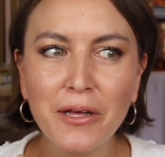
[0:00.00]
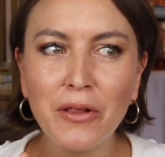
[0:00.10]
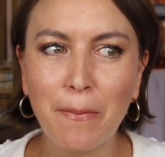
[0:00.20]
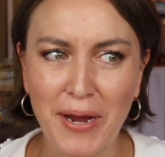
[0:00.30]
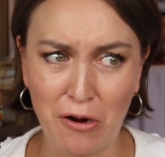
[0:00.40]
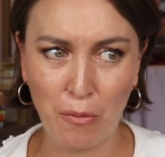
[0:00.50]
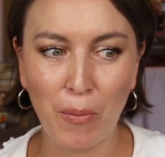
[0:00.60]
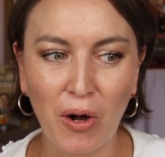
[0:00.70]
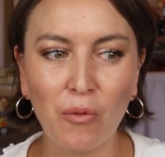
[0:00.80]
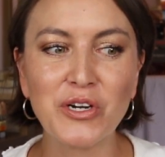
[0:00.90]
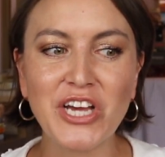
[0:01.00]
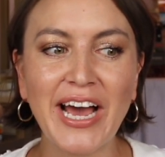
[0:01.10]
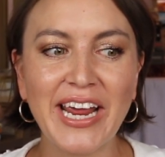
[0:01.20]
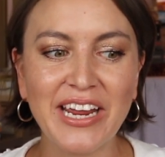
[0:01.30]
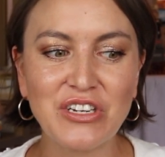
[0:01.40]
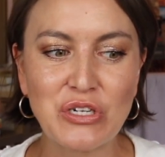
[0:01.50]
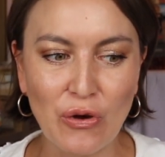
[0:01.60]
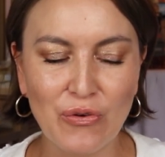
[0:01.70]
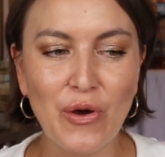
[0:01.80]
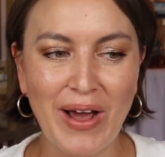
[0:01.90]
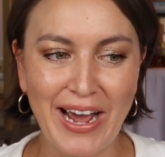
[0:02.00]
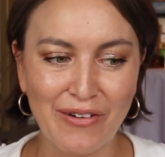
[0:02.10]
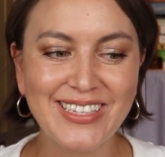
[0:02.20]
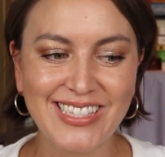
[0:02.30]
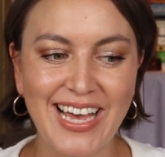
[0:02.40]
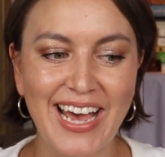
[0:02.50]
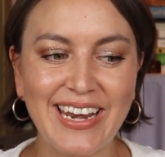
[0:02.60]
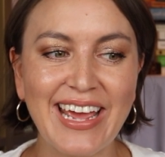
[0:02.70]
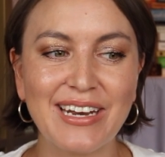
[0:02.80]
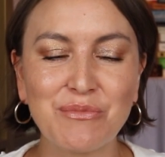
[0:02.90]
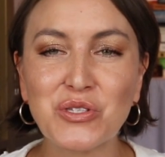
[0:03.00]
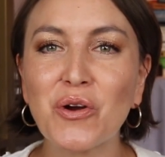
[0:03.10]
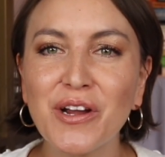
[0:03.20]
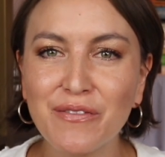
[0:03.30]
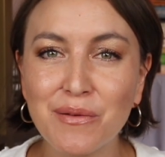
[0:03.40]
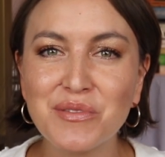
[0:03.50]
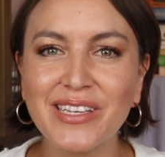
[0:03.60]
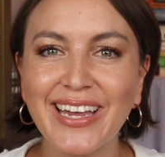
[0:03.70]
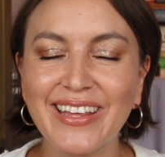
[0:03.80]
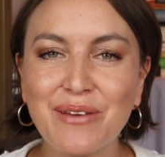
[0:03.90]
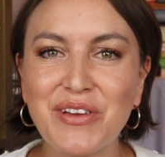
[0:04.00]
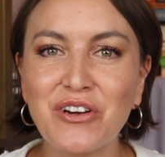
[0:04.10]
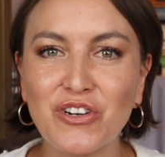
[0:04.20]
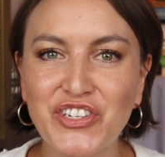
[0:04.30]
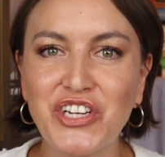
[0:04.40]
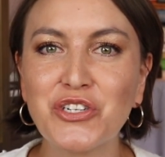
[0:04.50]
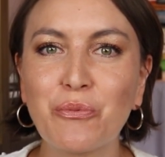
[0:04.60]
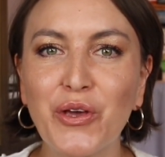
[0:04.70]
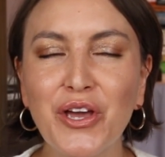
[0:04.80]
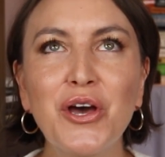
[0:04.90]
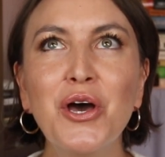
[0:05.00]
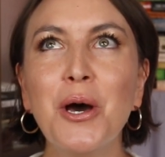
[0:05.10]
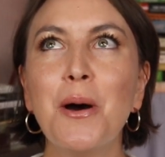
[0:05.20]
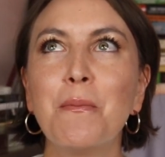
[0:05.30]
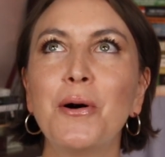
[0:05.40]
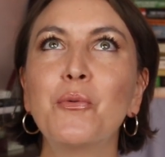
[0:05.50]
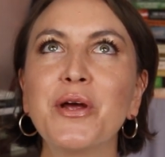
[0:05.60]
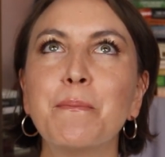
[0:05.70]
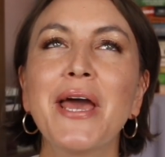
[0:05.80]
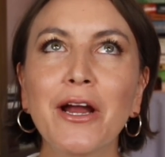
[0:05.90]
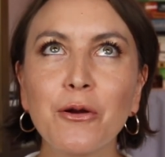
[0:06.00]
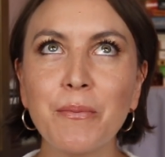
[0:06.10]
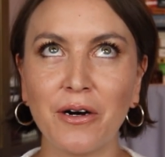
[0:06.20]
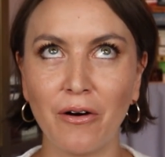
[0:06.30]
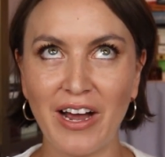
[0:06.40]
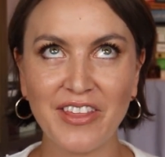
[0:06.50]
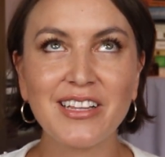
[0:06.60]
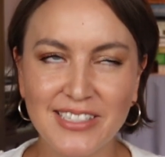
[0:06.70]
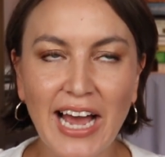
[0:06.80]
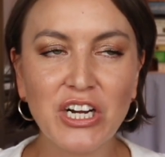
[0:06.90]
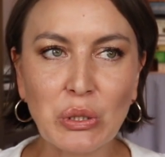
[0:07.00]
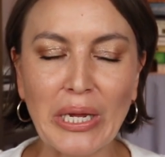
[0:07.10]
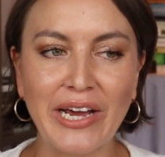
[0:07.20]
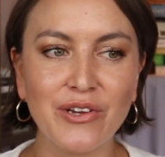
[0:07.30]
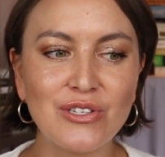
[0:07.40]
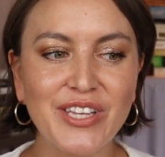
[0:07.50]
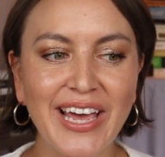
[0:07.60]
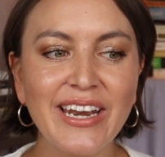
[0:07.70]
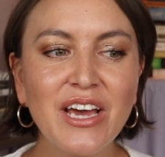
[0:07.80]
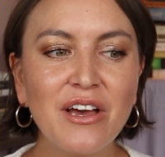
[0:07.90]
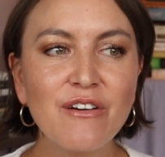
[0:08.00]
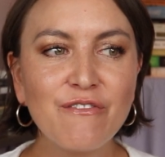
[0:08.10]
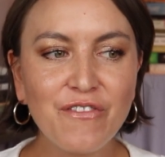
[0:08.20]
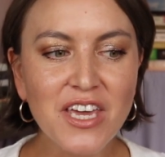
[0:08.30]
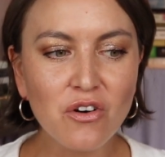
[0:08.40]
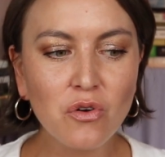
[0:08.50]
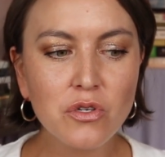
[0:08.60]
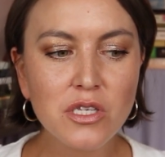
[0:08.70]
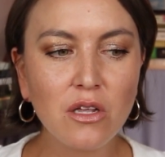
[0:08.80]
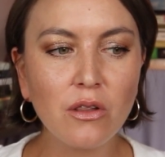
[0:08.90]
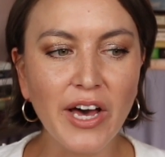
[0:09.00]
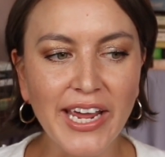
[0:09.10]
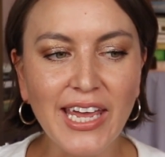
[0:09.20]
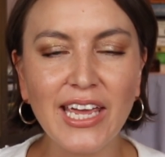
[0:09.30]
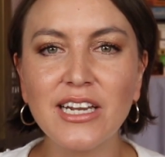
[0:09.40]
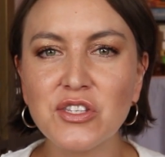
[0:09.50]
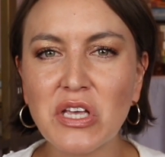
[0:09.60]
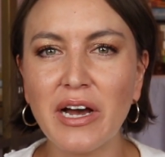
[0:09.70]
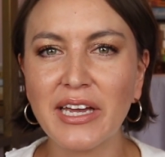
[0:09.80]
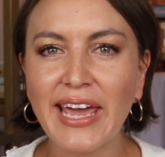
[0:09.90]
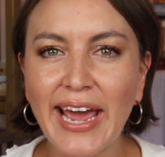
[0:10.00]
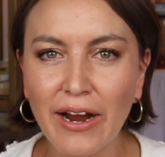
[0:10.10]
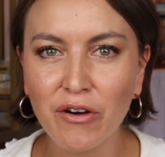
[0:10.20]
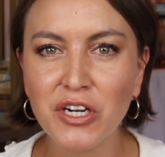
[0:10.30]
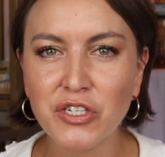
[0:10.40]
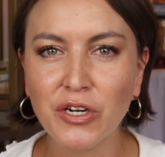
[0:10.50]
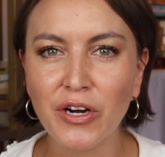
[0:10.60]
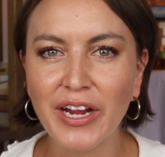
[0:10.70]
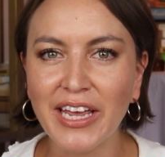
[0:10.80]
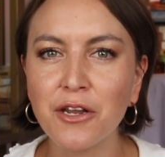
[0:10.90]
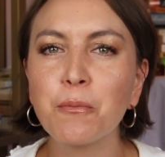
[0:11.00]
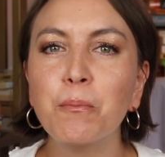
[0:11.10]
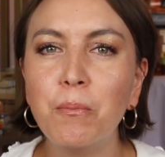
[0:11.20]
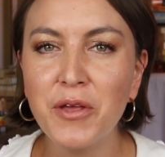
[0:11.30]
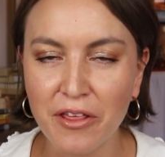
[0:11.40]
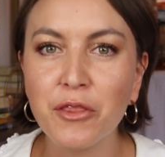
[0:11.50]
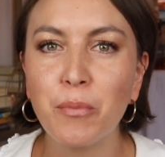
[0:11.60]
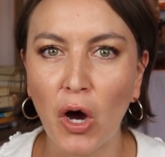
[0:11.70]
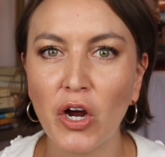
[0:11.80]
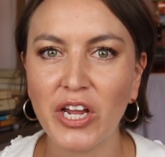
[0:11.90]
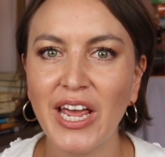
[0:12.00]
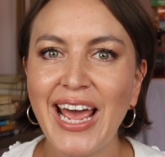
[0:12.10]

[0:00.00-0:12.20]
and Perambal, which I don't know how it's said, and I'm sorry if I'm saying them interchangeably. But when Perambal, I think that's actually how you say it, feels like it is a character in the book.